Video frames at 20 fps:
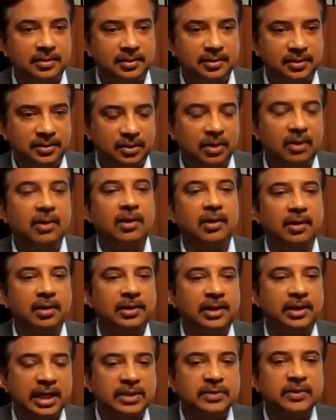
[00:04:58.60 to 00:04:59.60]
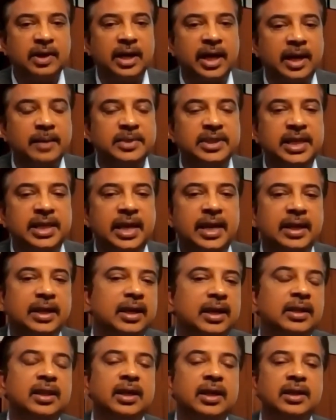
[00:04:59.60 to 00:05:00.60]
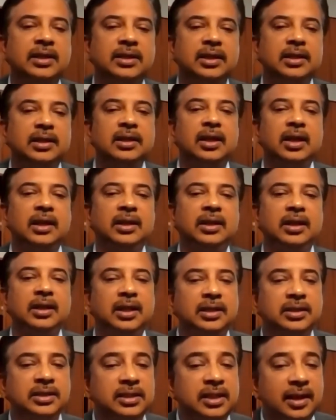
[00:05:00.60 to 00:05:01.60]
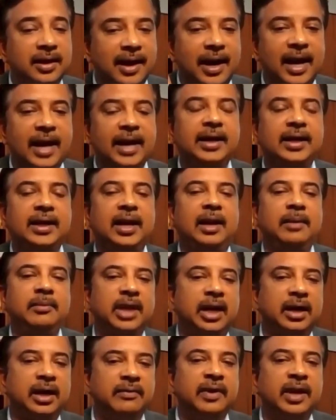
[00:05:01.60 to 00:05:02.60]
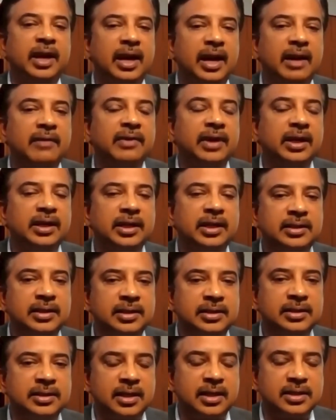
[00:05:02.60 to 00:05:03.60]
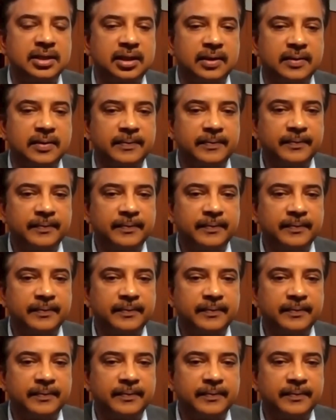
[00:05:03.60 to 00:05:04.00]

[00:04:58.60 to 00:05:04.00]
So that's what I'm saying. it's the right time that we are having this discussion.